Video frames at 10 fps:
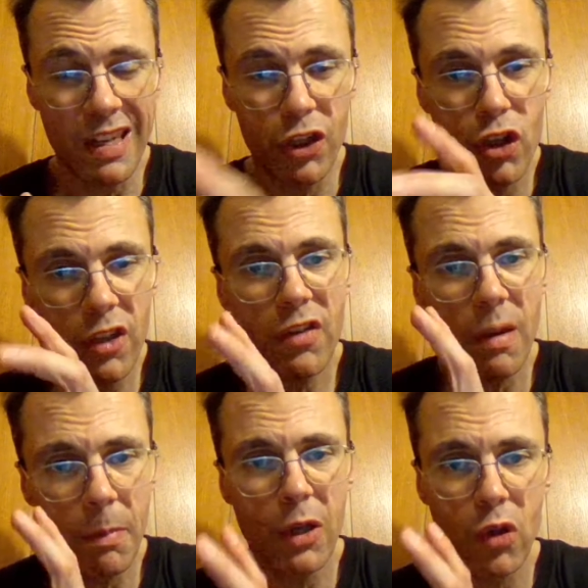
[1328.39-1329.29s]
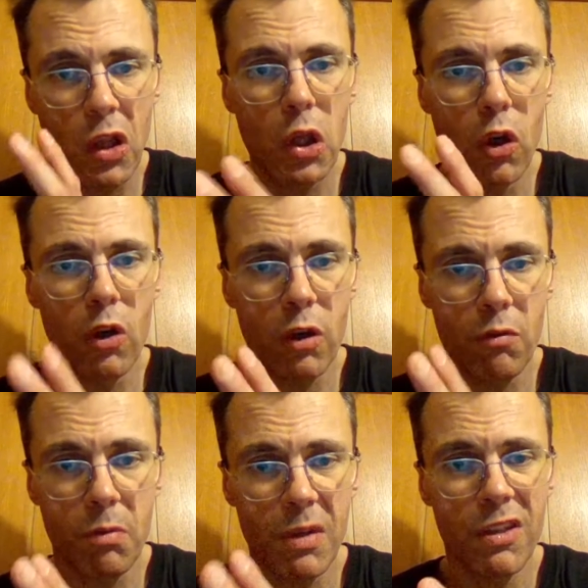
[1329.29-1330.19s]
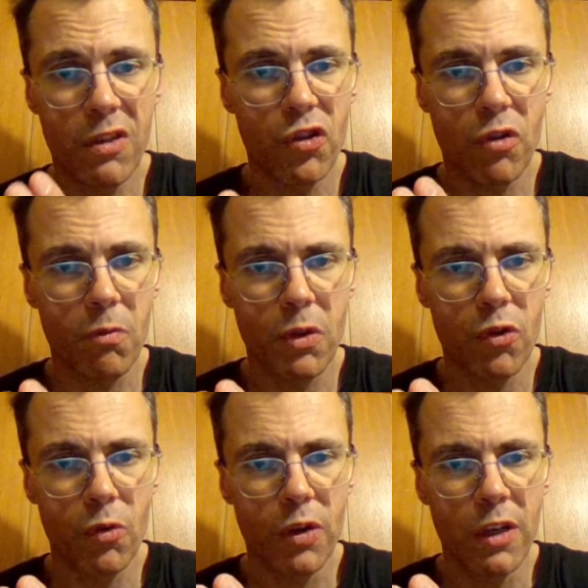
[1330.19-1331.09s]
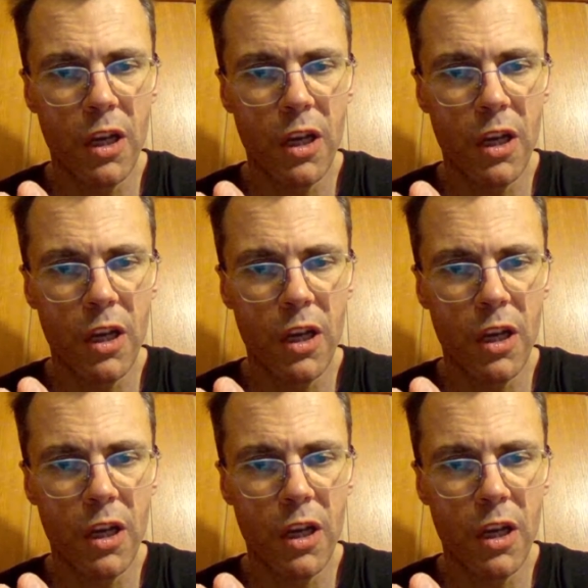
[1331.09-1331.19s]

just about the dog, what my sister was doing.